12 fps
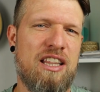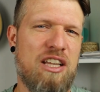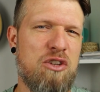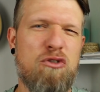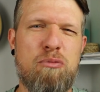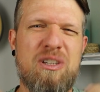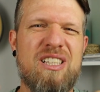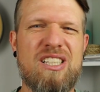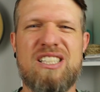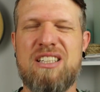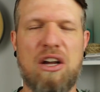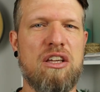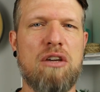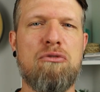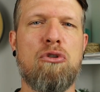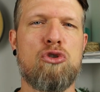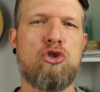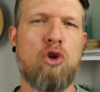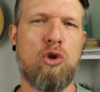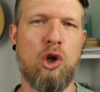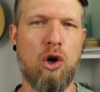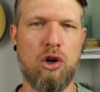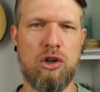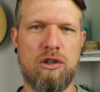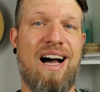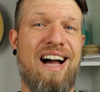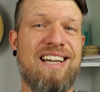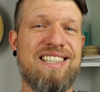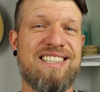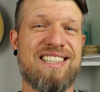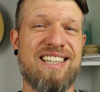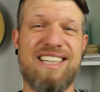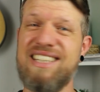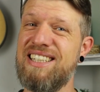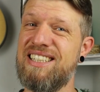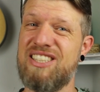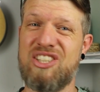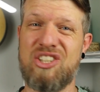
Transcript: that you've been studying for so long. I say